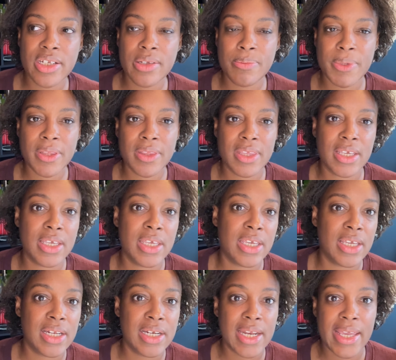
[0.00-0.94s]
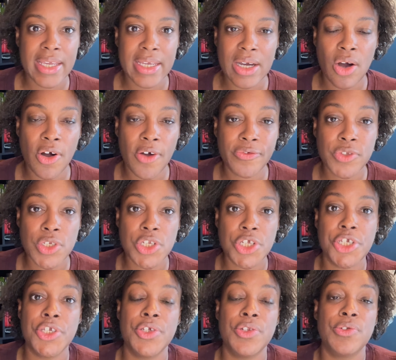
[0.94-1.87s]
of been thinking late
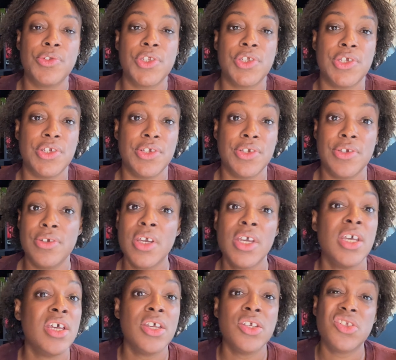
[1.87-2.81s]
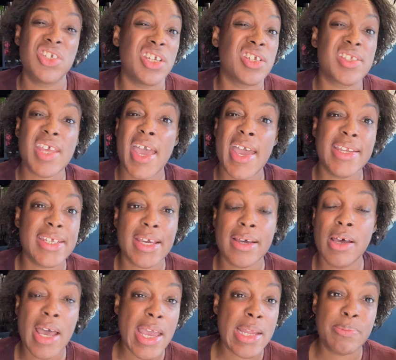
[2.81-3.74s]
afternoon to just
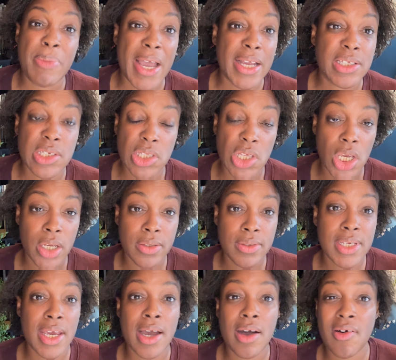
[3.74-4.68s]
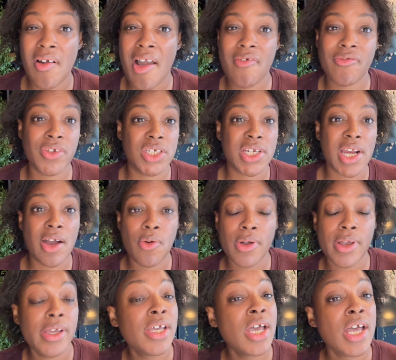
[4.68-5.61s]
head back to the hotel, have a
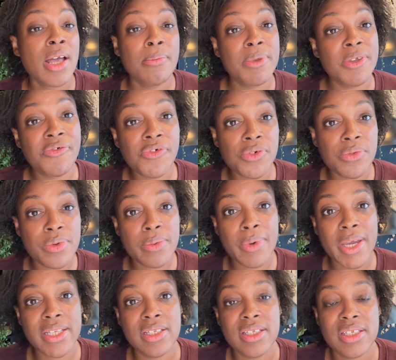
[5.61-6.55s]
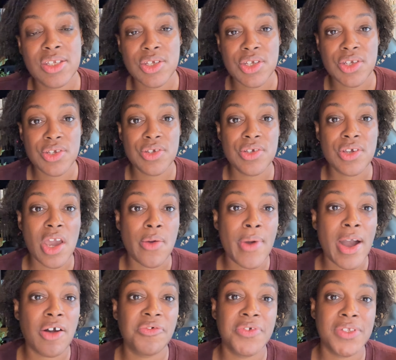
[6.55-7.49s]
shower before we went to go
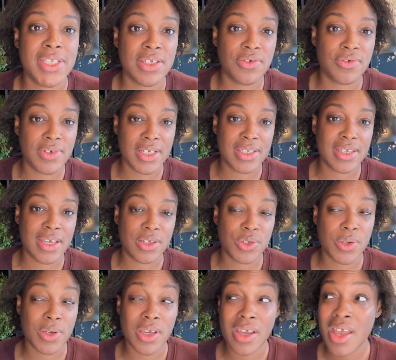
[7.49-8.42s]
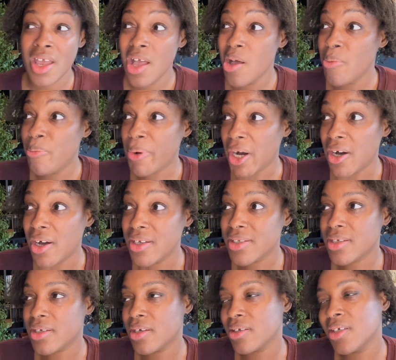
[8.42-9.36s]
out for dinner, etc.
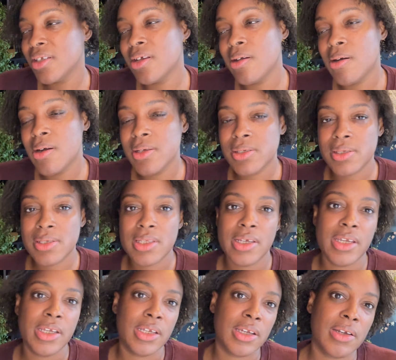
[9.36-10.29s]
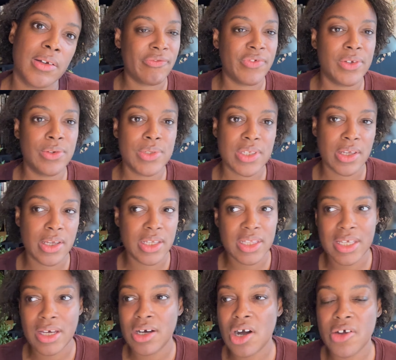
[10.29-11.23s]
But, you know, I just like, feels like
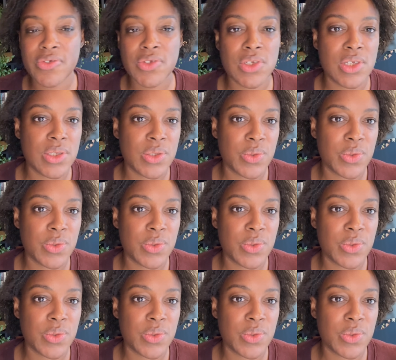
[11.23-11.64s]
the afternoon's